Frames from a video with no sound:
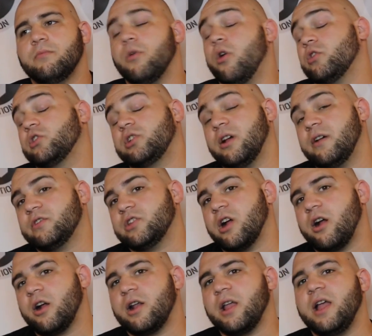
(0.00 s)
Most gloves
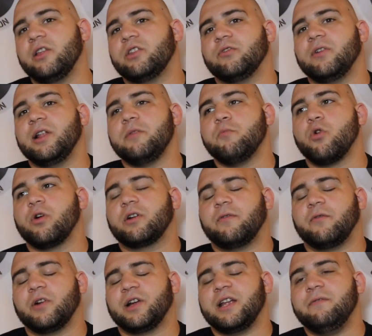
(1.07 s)
aren't. It's really more
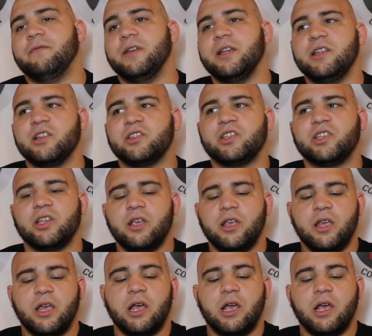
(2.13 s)
for convenience.